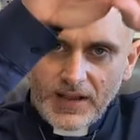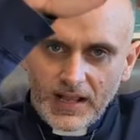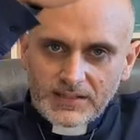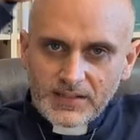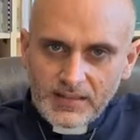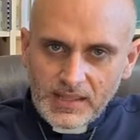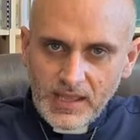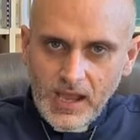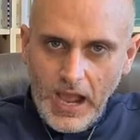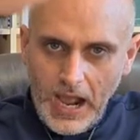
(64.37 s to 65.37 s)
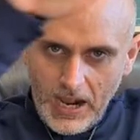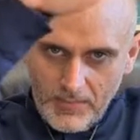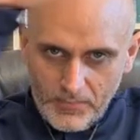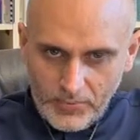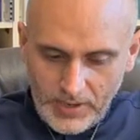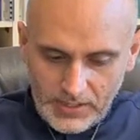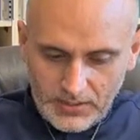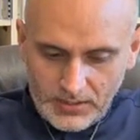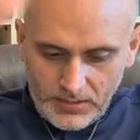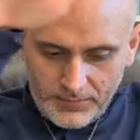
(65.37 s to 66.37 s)
under the
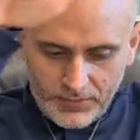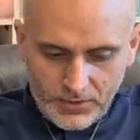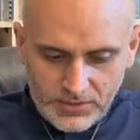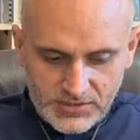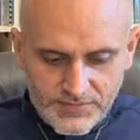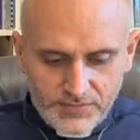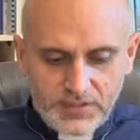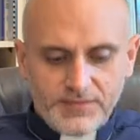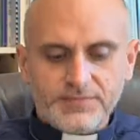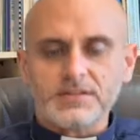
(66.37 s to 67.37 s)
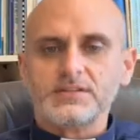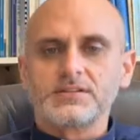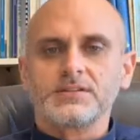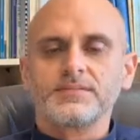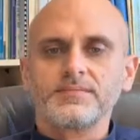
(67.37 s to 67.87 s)
umbrella of God's forgiveness.